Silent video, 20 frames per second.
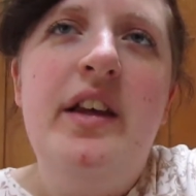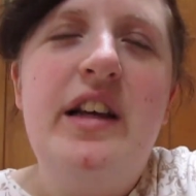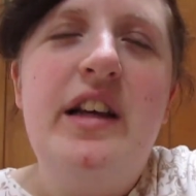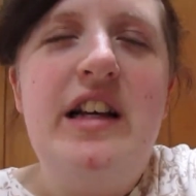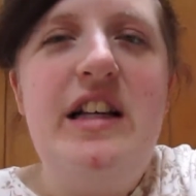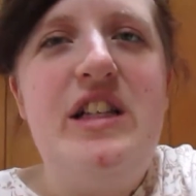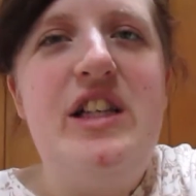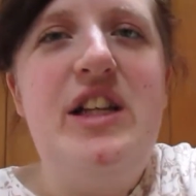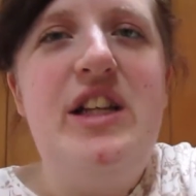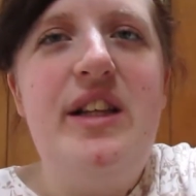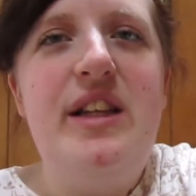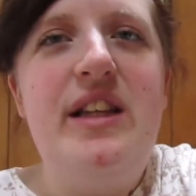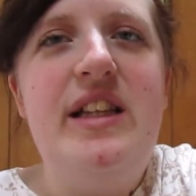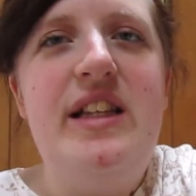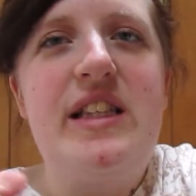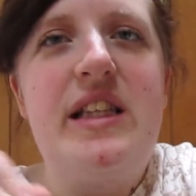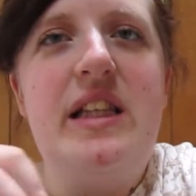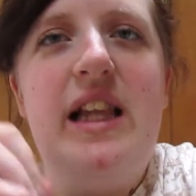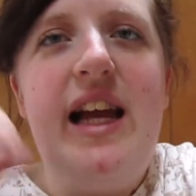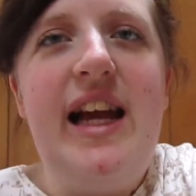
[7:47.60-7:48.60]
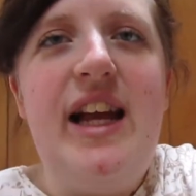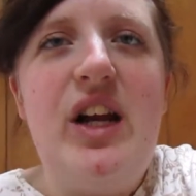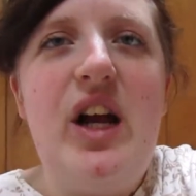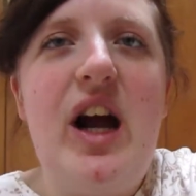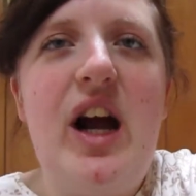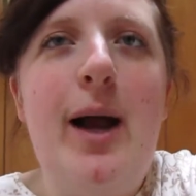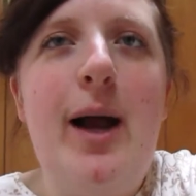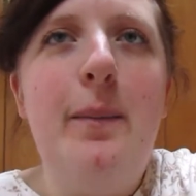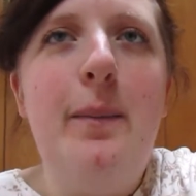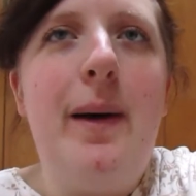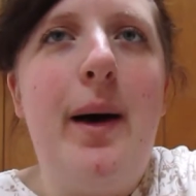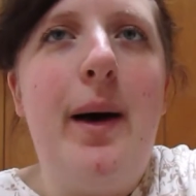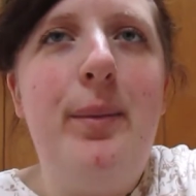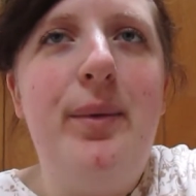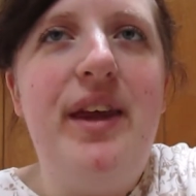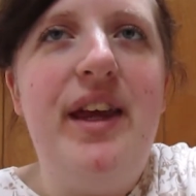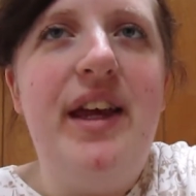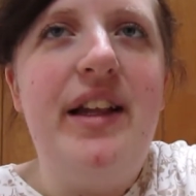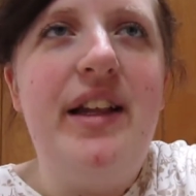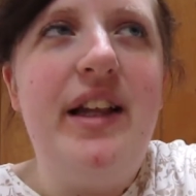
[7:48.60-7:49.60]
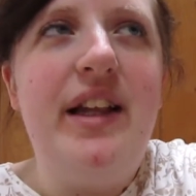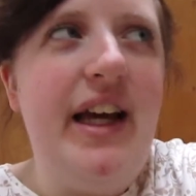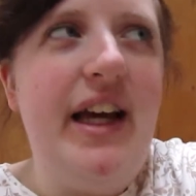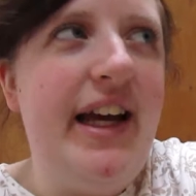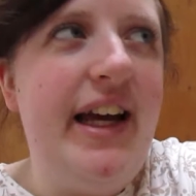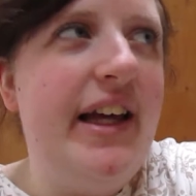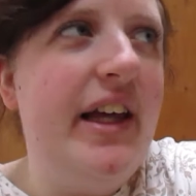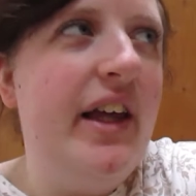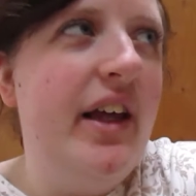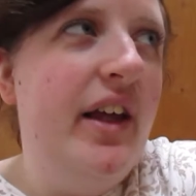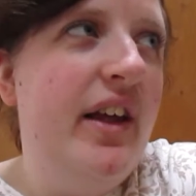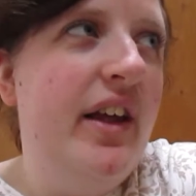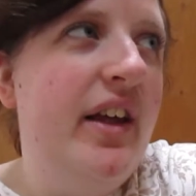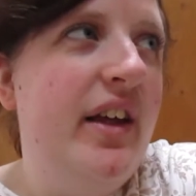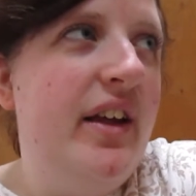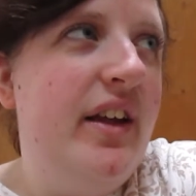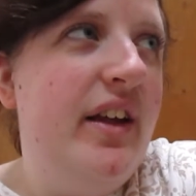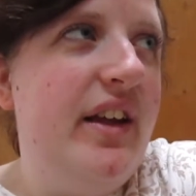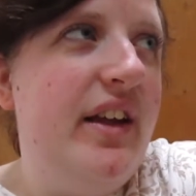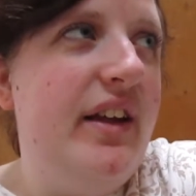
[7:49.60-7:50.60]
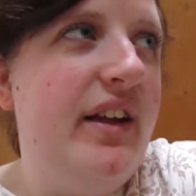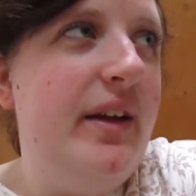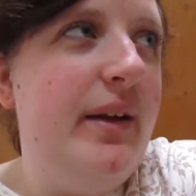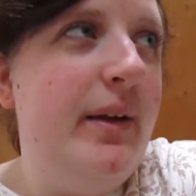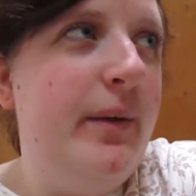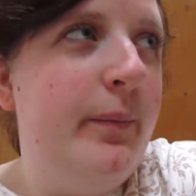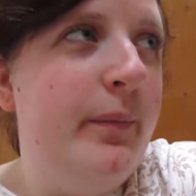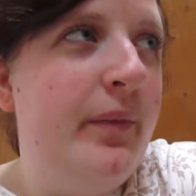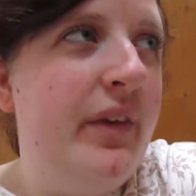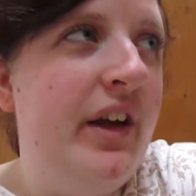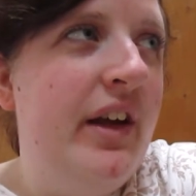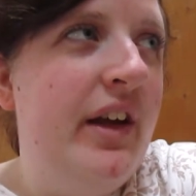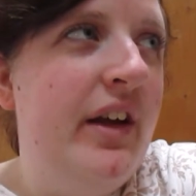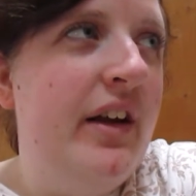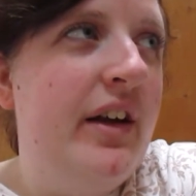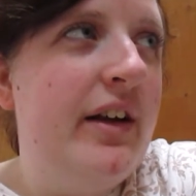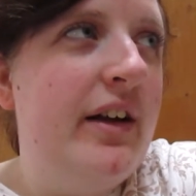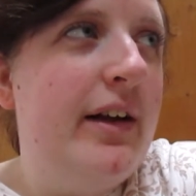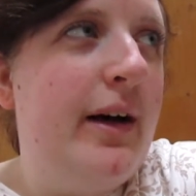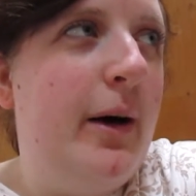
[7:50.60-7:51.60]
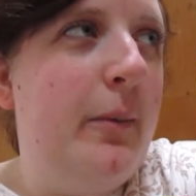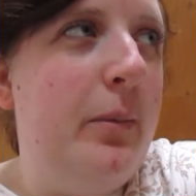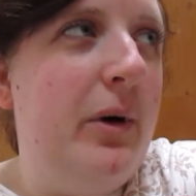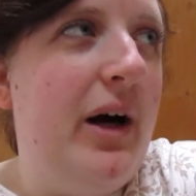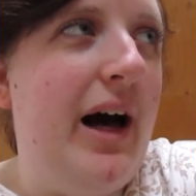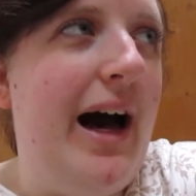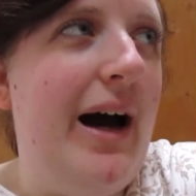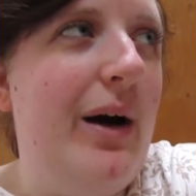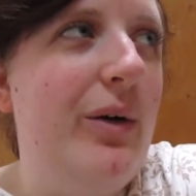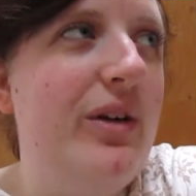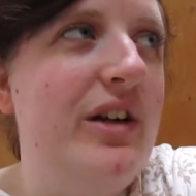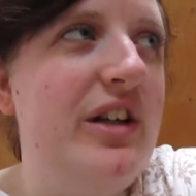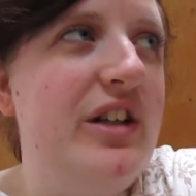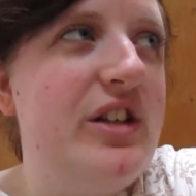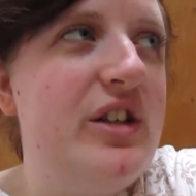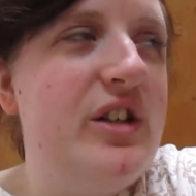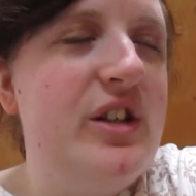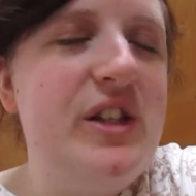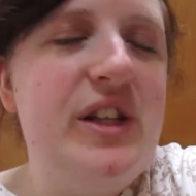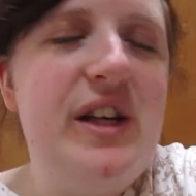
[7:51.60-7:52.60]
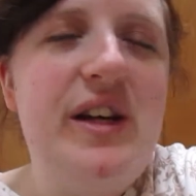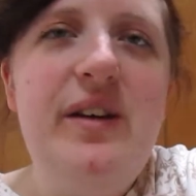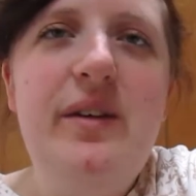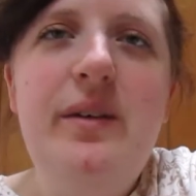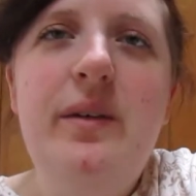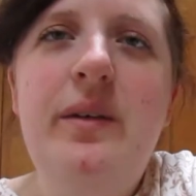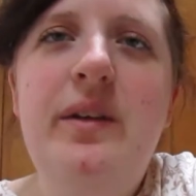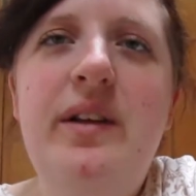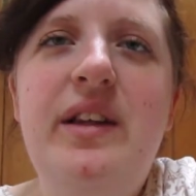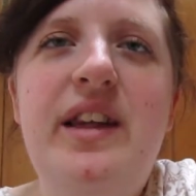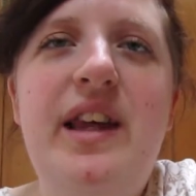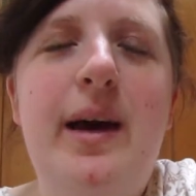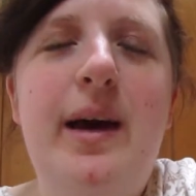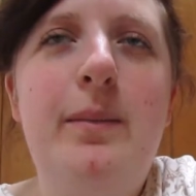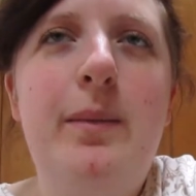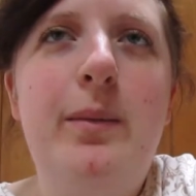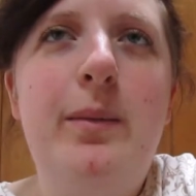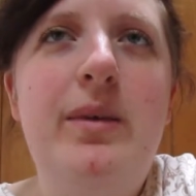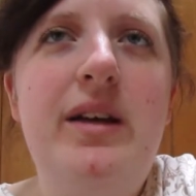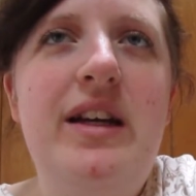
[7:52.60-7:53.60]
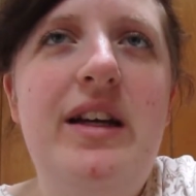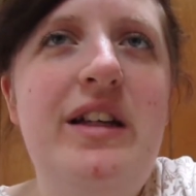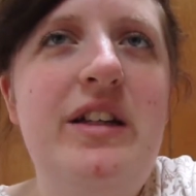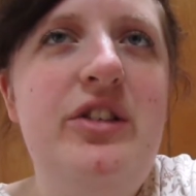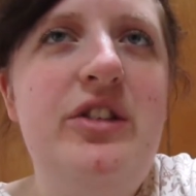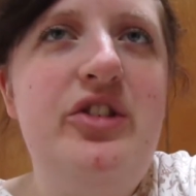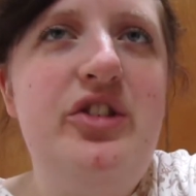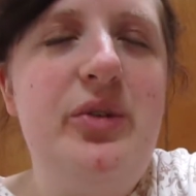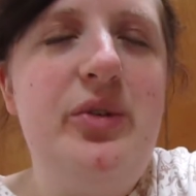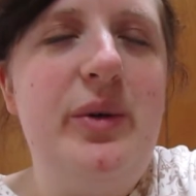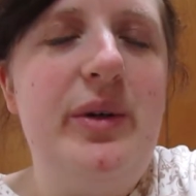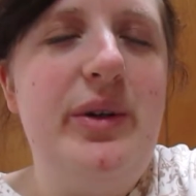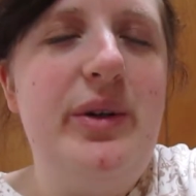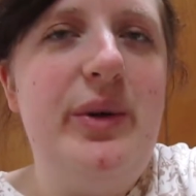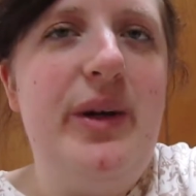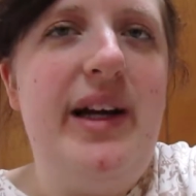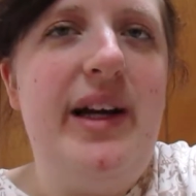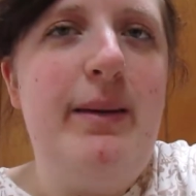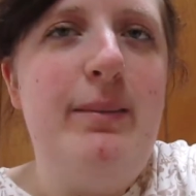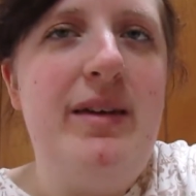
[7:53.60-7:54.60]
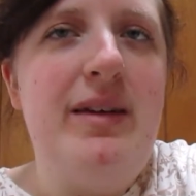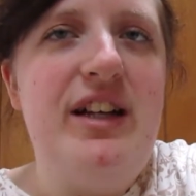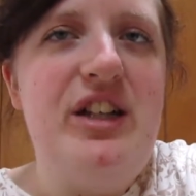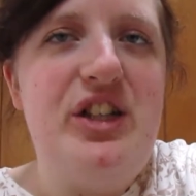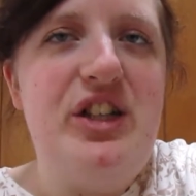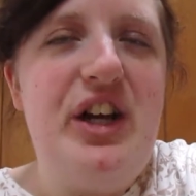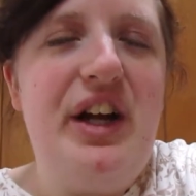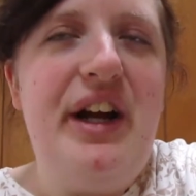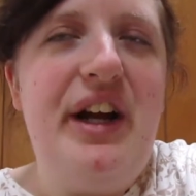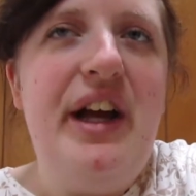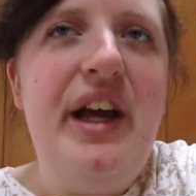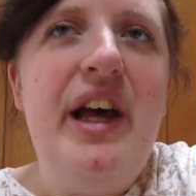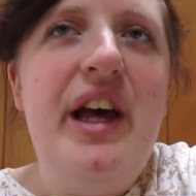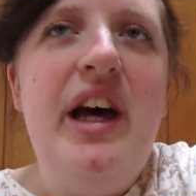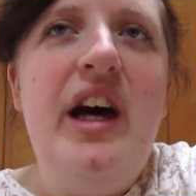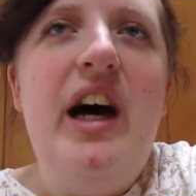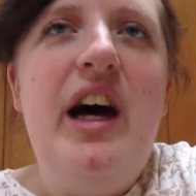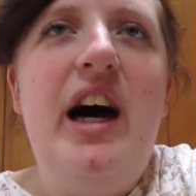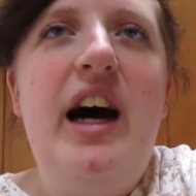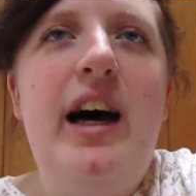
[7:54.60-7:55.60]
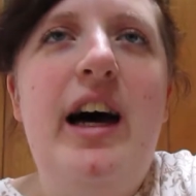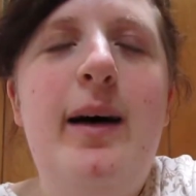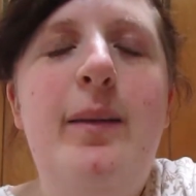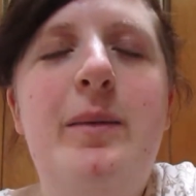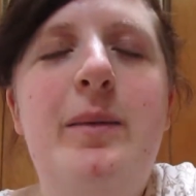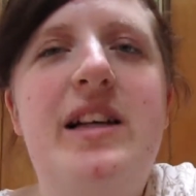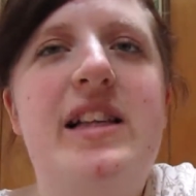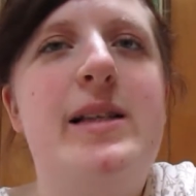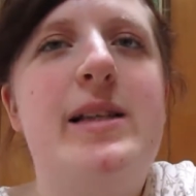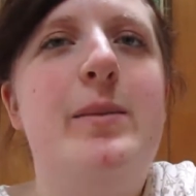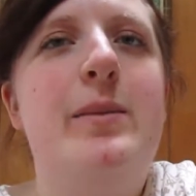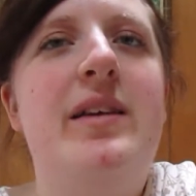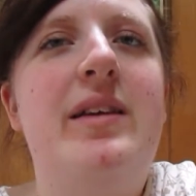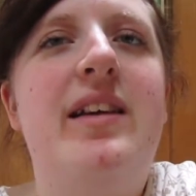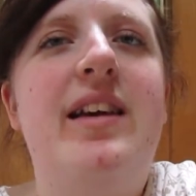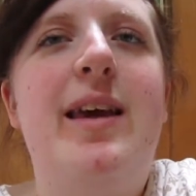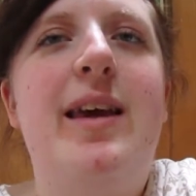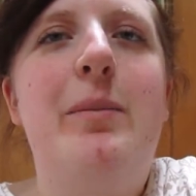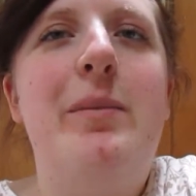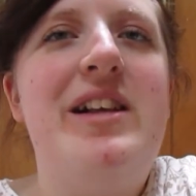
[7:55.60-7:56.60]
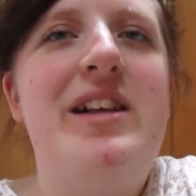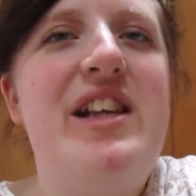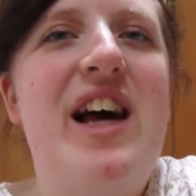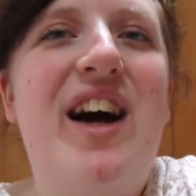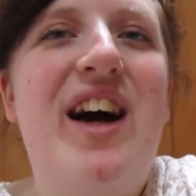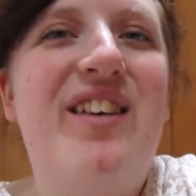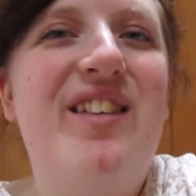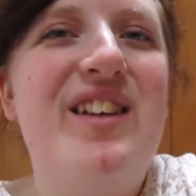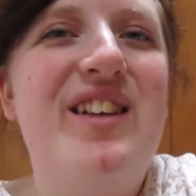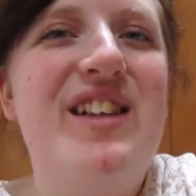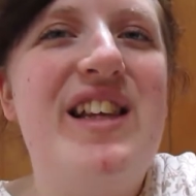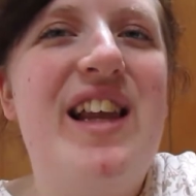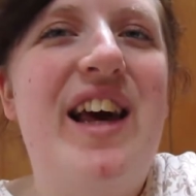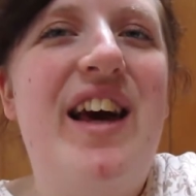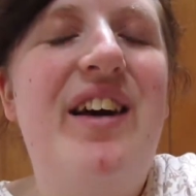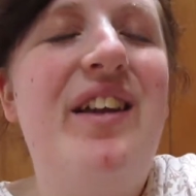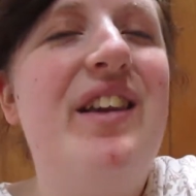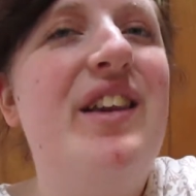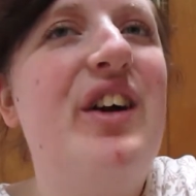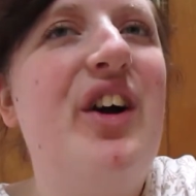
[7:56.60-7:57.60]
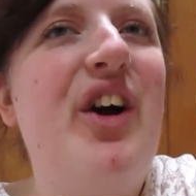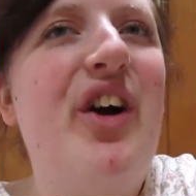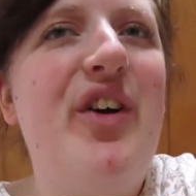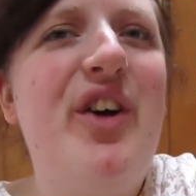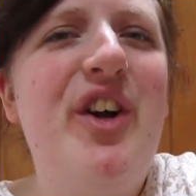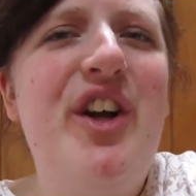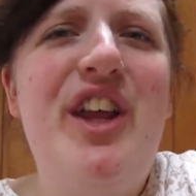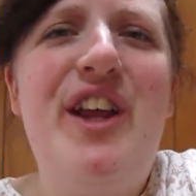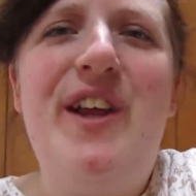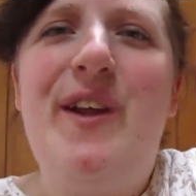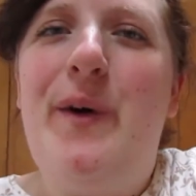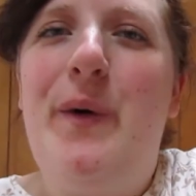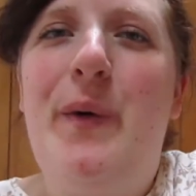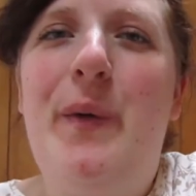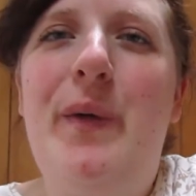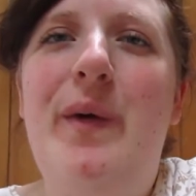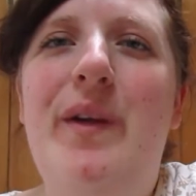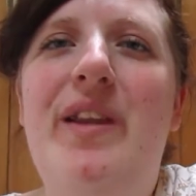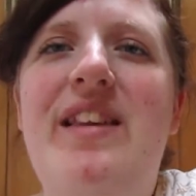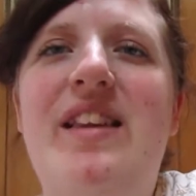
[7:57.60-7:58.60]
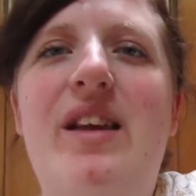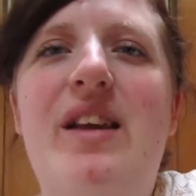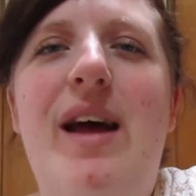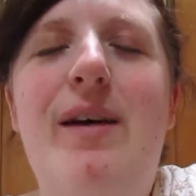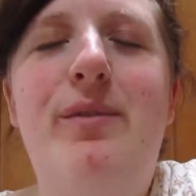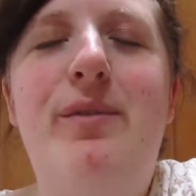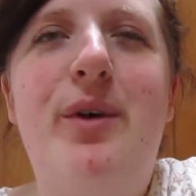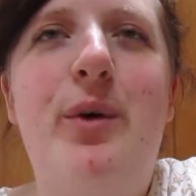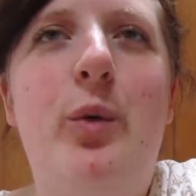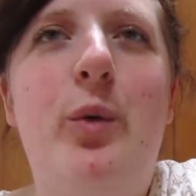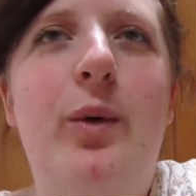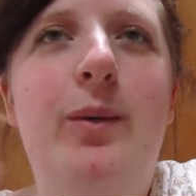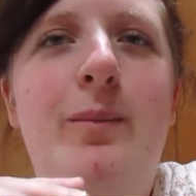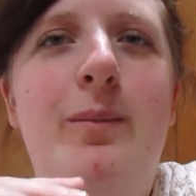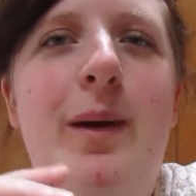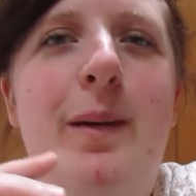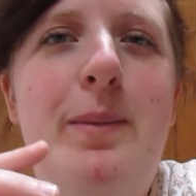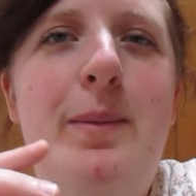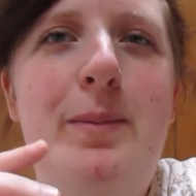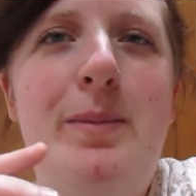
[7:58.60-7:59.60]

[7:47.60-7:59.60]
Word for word: continue this later on, probably in like a um, couple hours or so. Yeah, maybe two or three, I'm not sure. Because um, I'm going to eat my tacos now. They're already cold, so I have to go warm up the